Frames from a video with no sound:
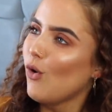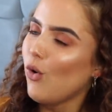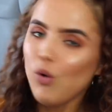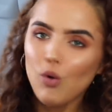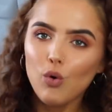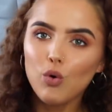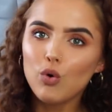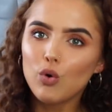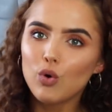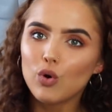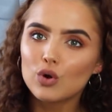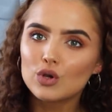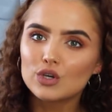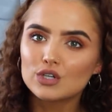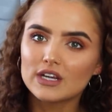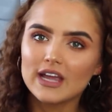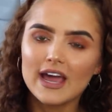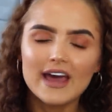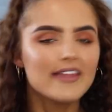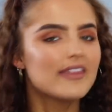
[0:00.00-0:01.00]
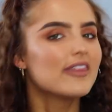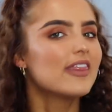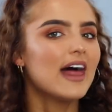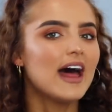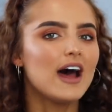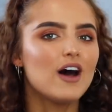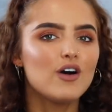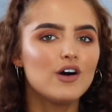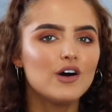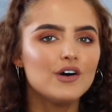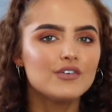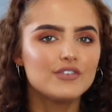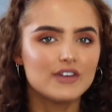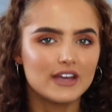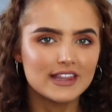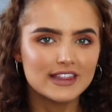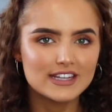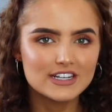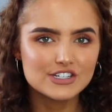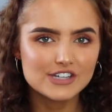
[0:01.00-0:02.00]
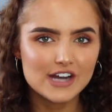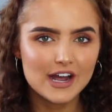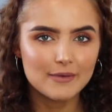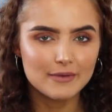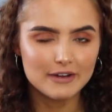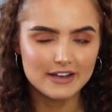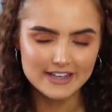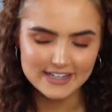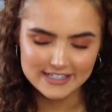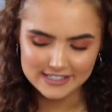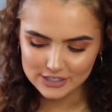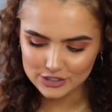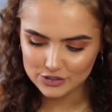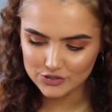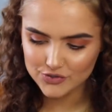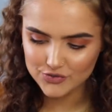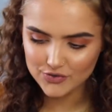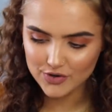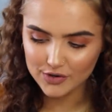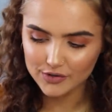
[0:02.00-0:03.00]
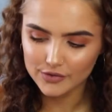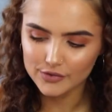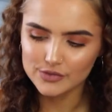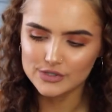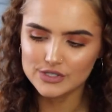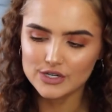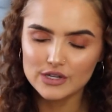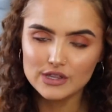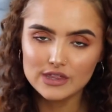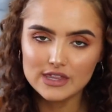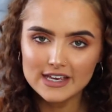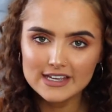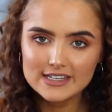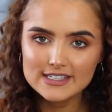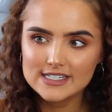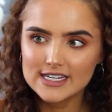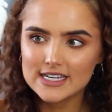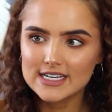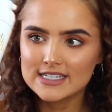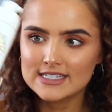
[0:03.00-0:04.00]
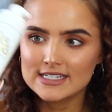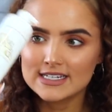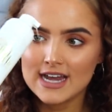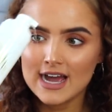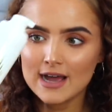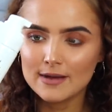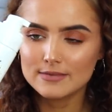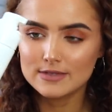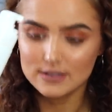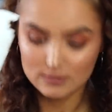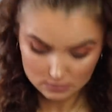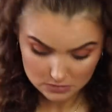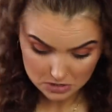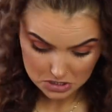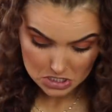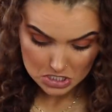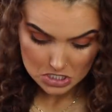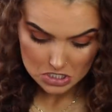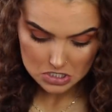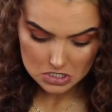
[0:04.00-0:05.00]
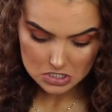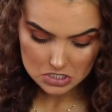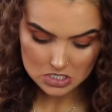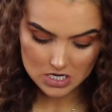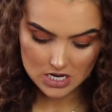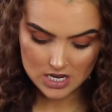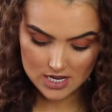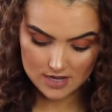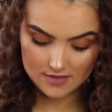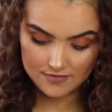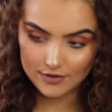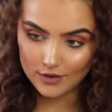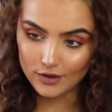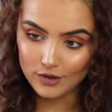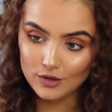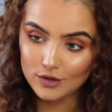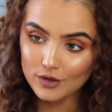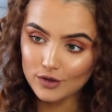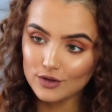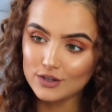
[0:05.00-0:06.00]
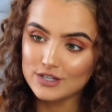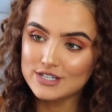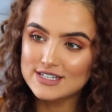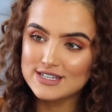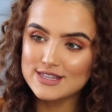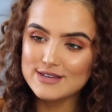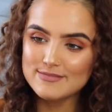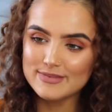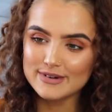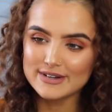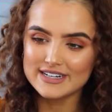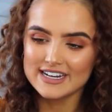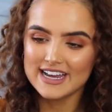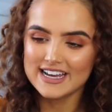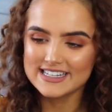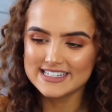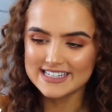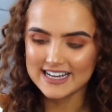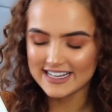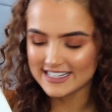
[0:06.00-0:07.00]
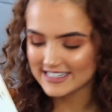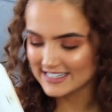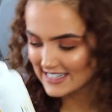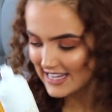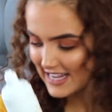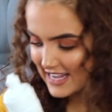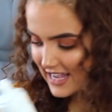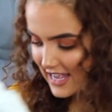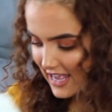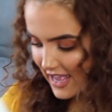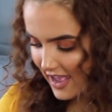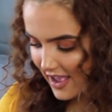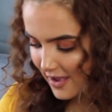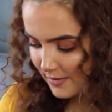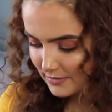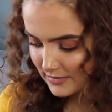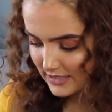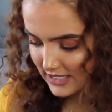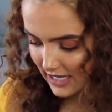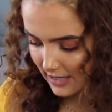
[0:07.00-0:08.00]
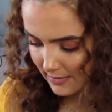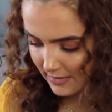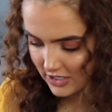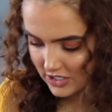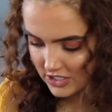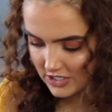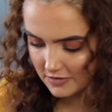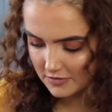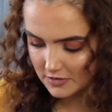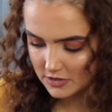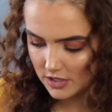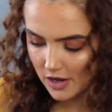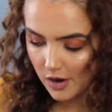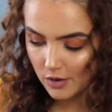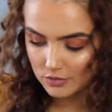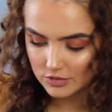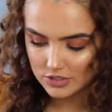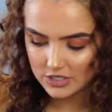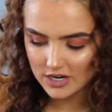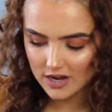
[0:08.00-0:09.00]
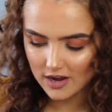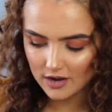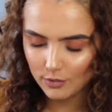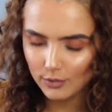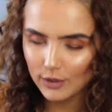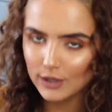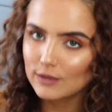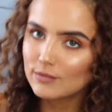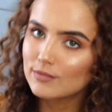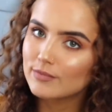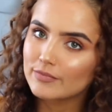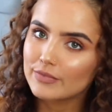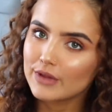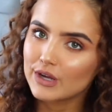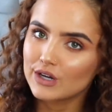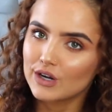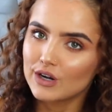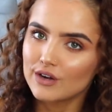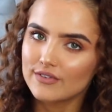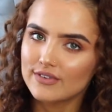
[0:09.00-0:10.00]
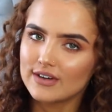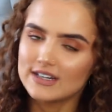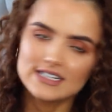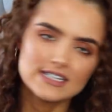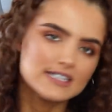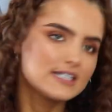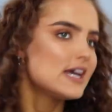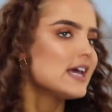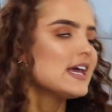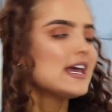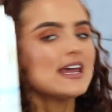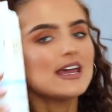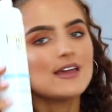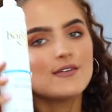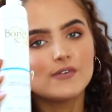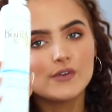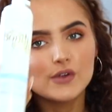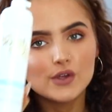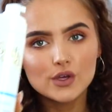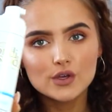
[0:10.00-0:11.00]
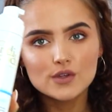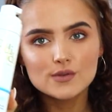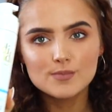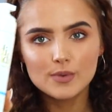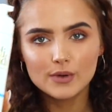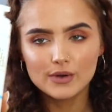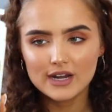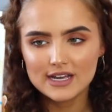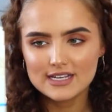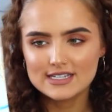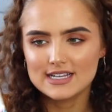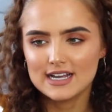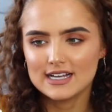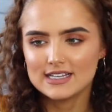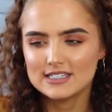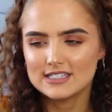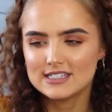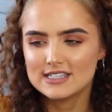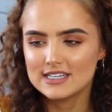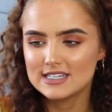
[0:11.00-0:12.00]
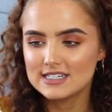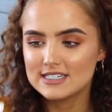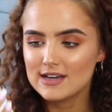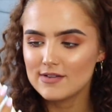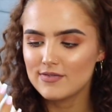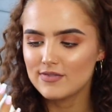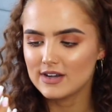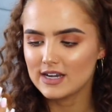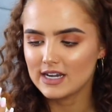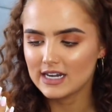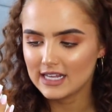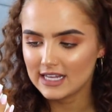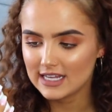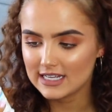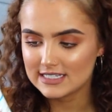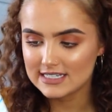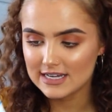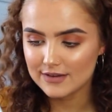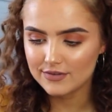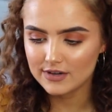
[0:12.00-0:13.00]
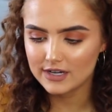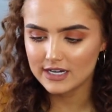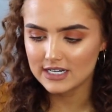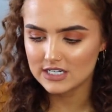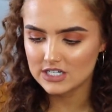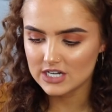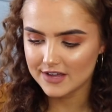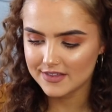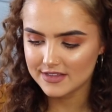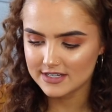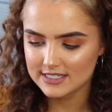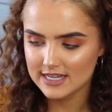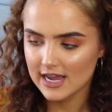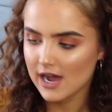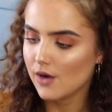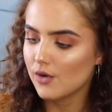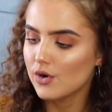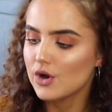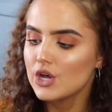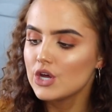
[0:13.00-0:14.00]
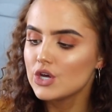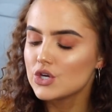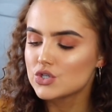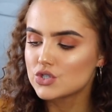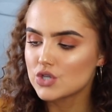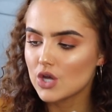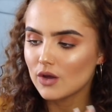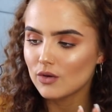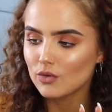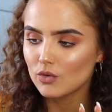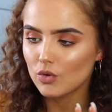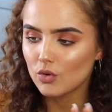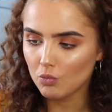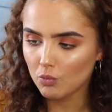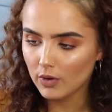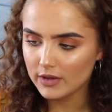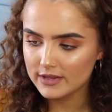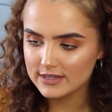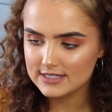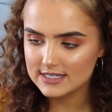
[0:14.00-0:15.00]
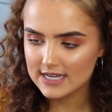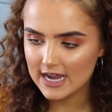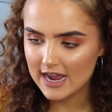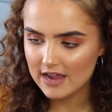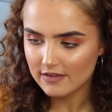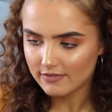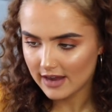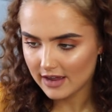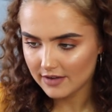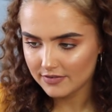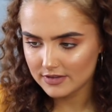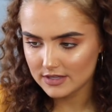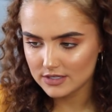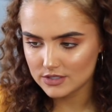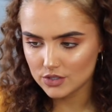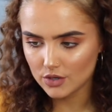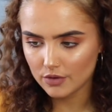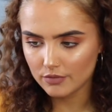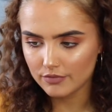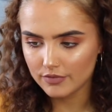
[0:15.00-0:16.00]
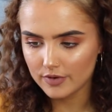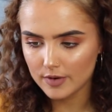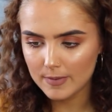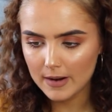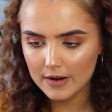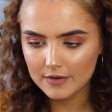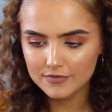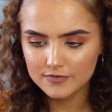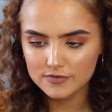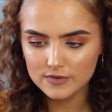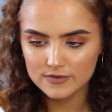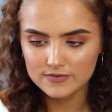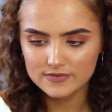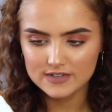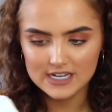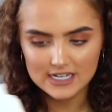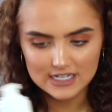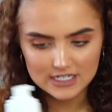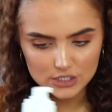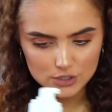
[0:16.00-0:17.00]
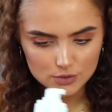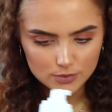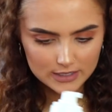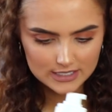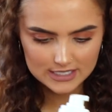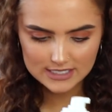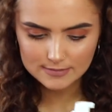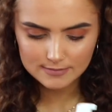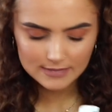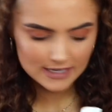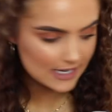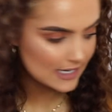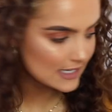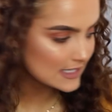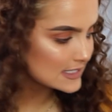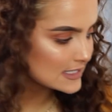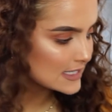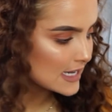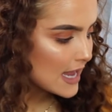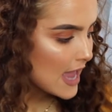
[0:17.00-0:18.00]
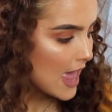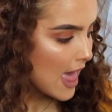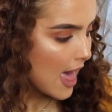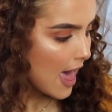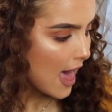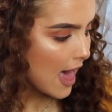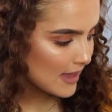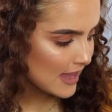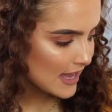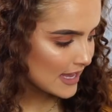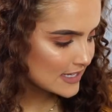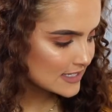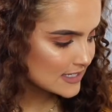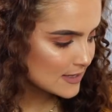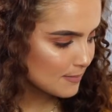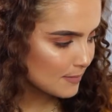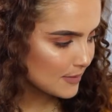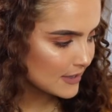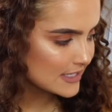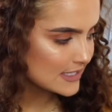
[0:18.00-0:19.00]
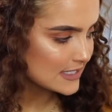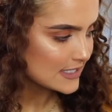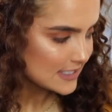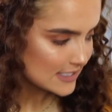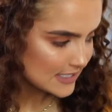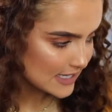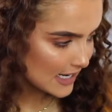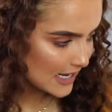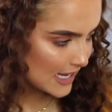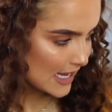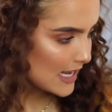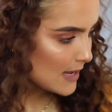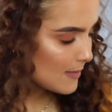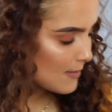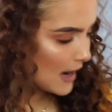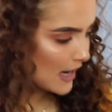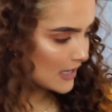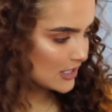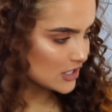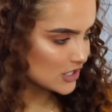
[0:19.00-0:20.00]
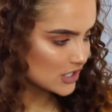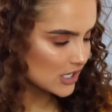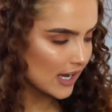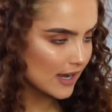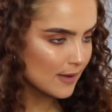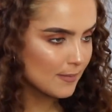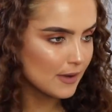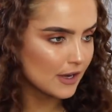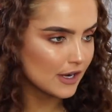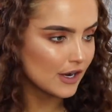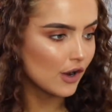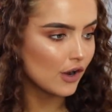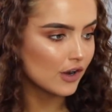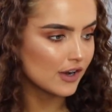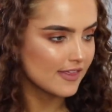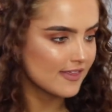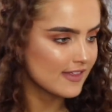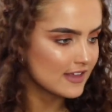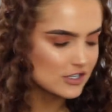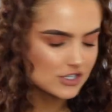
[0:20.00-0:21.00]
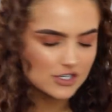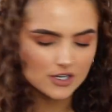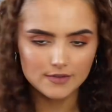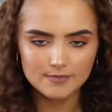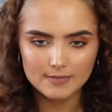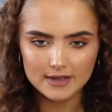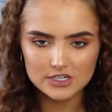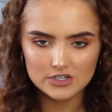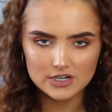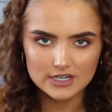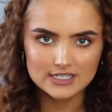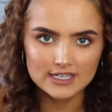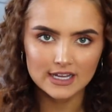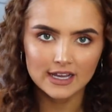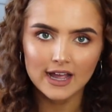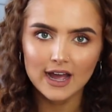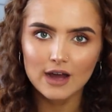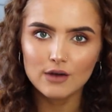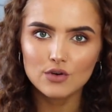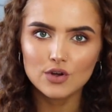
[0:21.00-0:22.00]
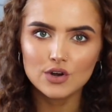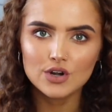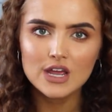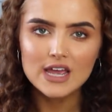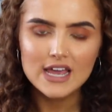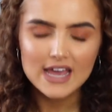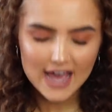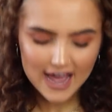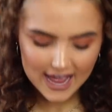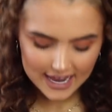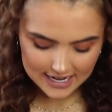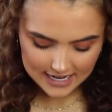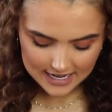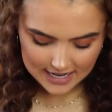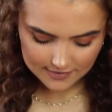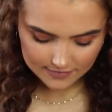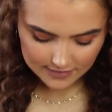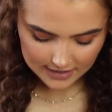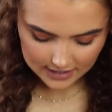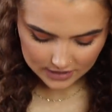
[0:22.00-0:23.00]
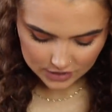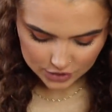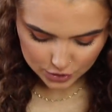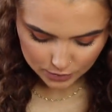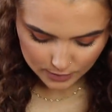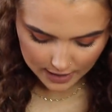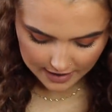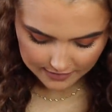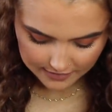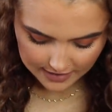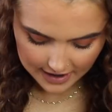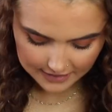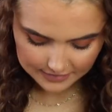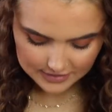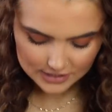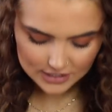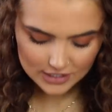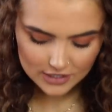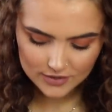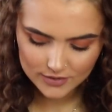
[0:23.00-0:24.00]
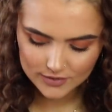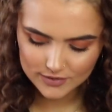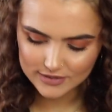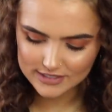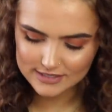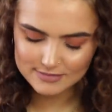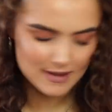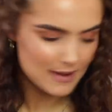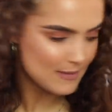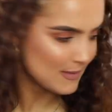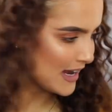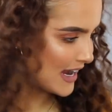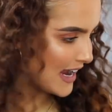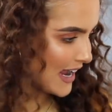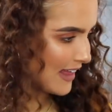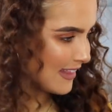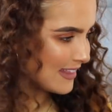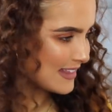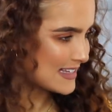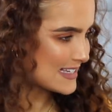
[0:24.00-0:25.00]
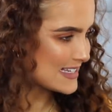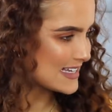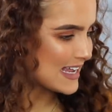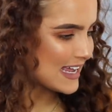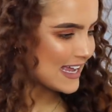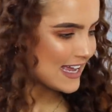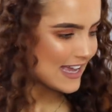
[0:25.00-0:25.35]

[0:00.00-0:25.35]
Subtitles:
to get that off in the shower is a struggle. So this is an if you use the Bondi Sands, did I mention it was the ultra dark one? I don't know if I did. If you use Bondi Sands, then definitely check this out. So once I've left this on for about 15 to 20 minutes, it is a bit sticky, but I just kind of put it on and then shove my dressing gown on and leave it and do whatever I have to do, or it's made my hands